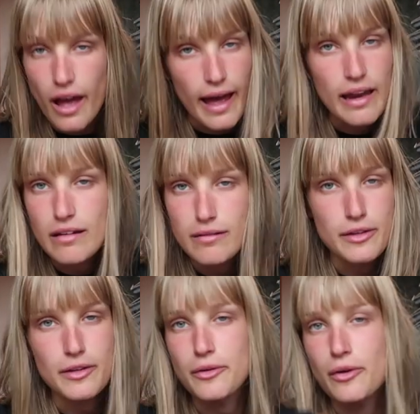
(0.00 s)
and
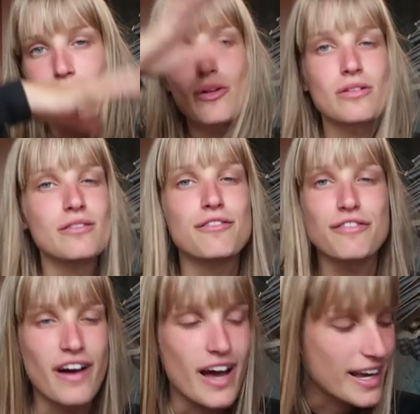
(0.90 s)
you're all
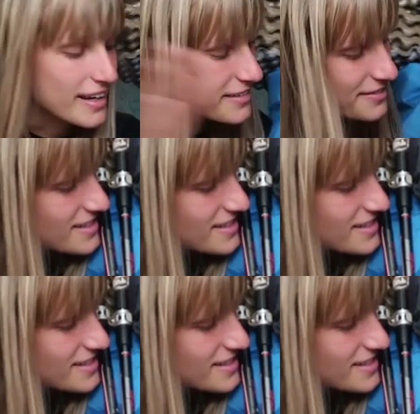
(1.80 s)
fine.